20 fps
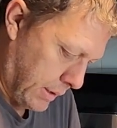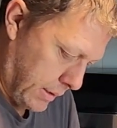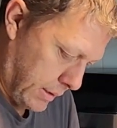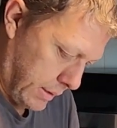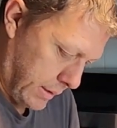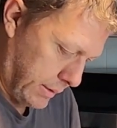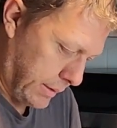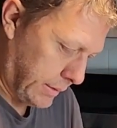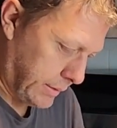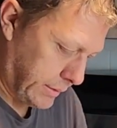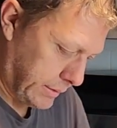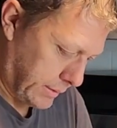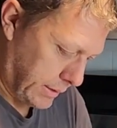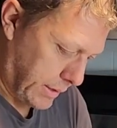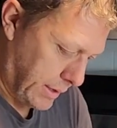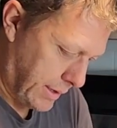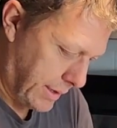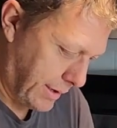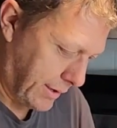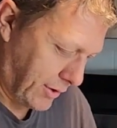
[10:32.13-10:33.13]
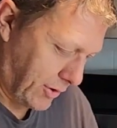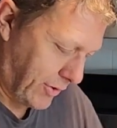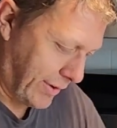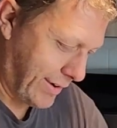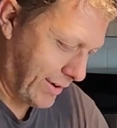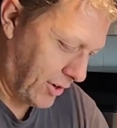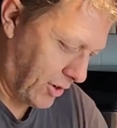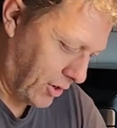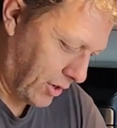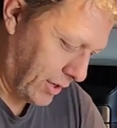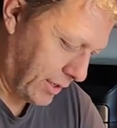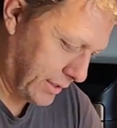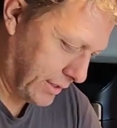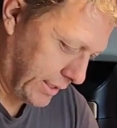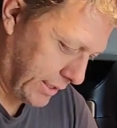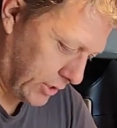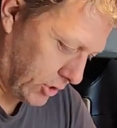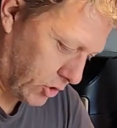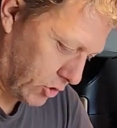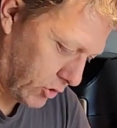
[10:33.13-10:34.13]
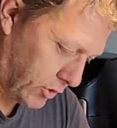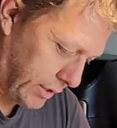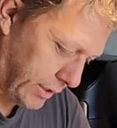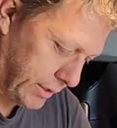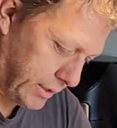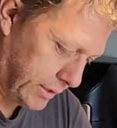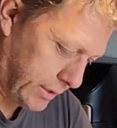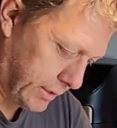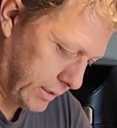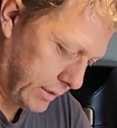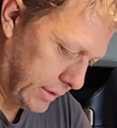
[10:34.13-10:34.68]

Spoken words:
And this is a great holiday treat.